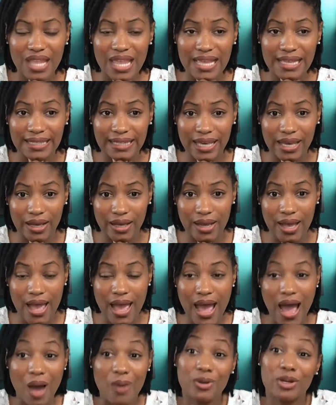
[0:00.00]
Yeah,
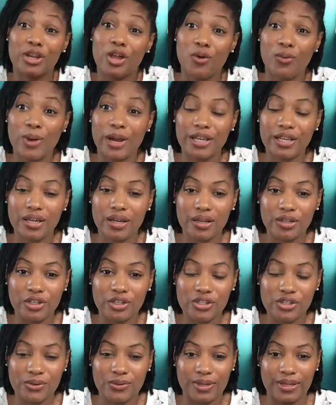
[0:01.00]
I want to know where
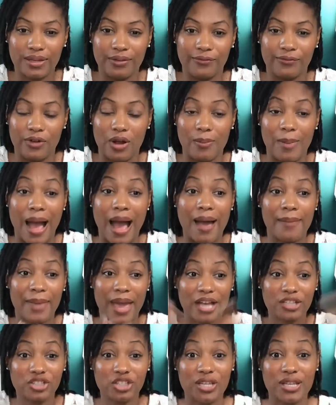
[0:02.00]
you're tuning in from. I'm
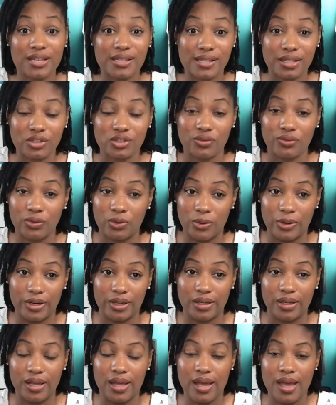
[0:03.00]
actually in Central
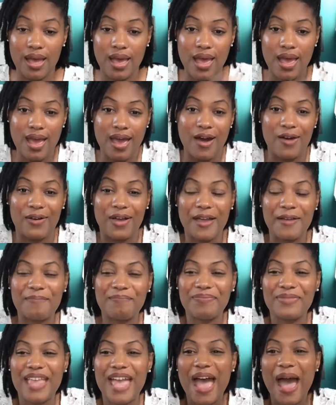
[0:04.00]
Florida. Okay.
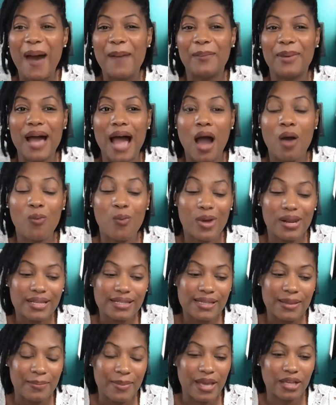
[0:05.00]
But I wanted
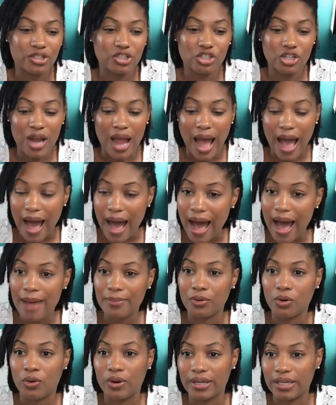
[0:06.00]
to make sure I
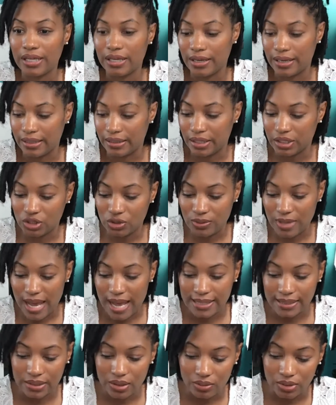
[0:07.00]
hopped on here and let you
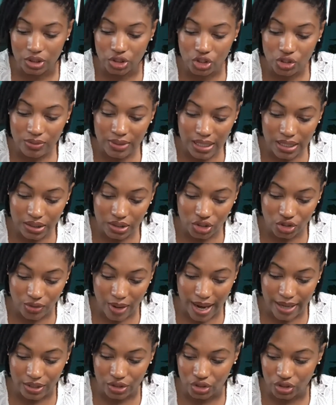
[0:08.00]
guys know that you need a
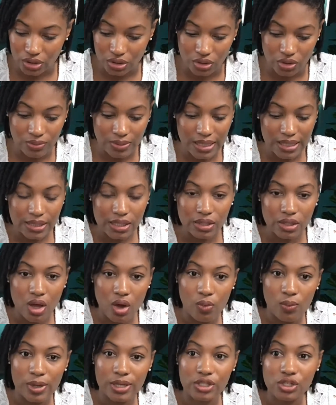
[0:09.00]
strategy. You need to
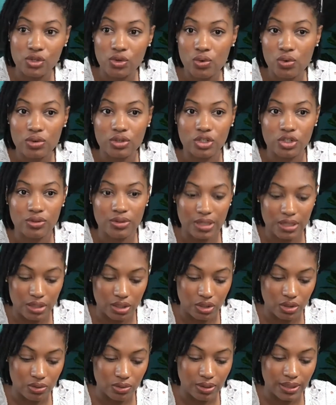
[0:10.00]
know what tools you need to
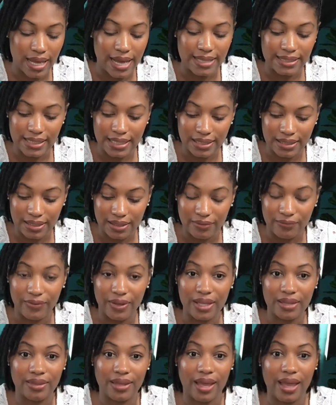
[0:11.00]
utilize in the
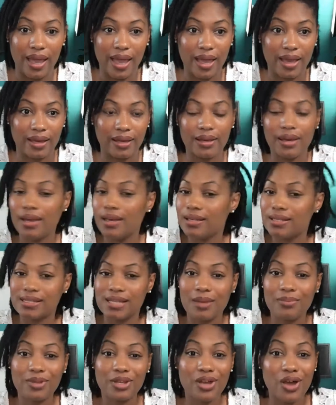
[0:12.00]
event that, hey,
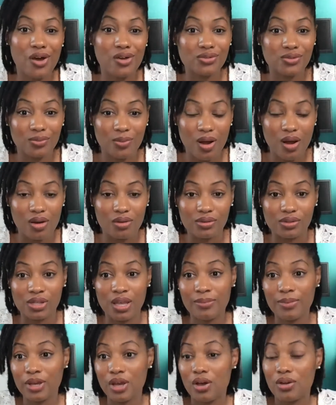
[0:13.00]
something goes wrong,
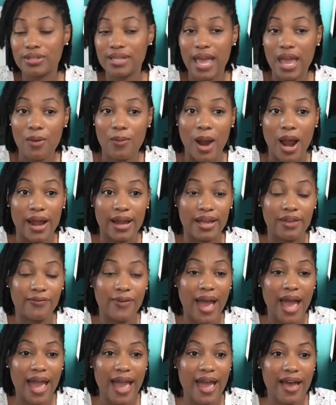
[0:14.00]
something goes haywire. If
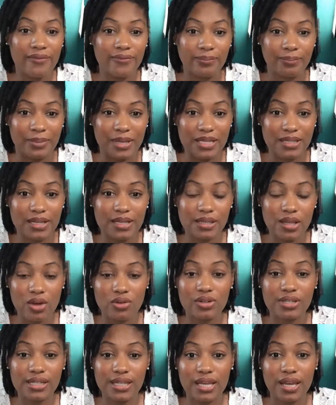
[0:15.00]
I have business
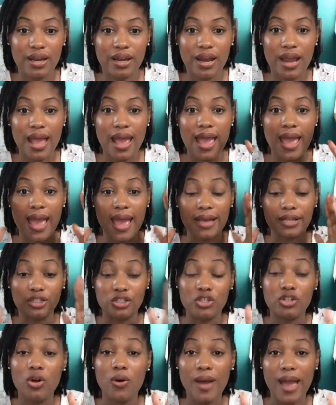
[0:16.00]
owners here and
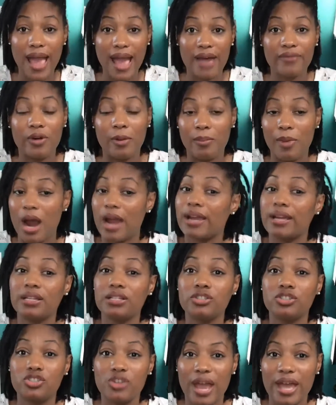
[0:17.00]
you don't have a
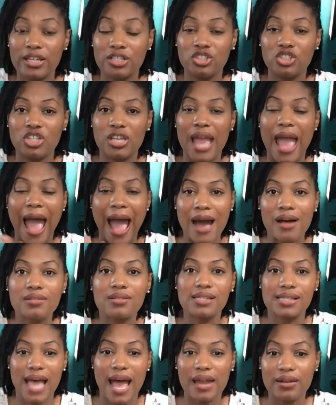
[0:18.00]
marketing strategy
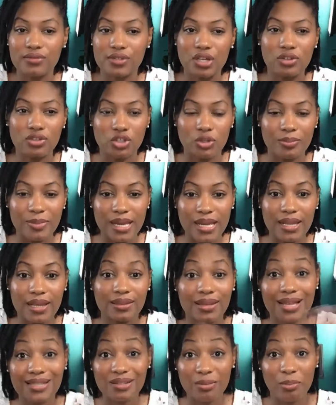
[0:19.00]
outside of social media,
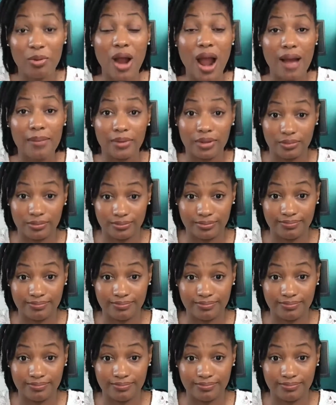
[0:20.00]
that's a problem.